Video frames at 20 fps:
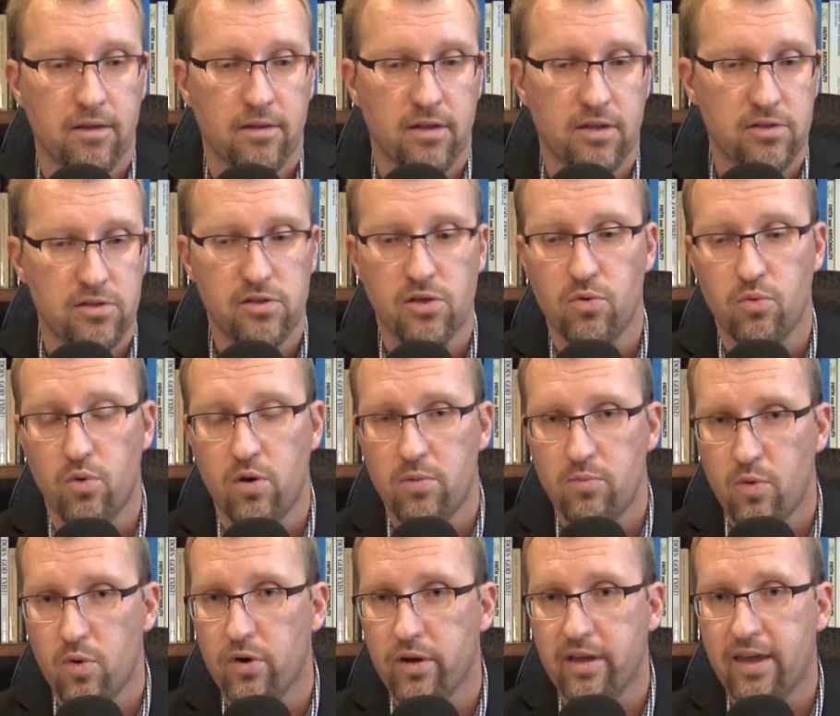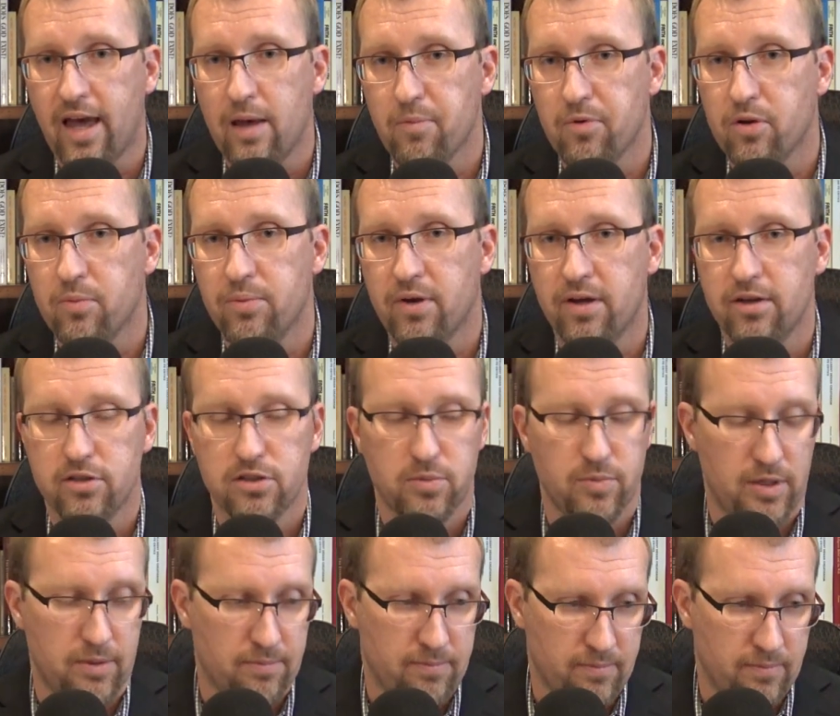Let's do one more, capital punishment.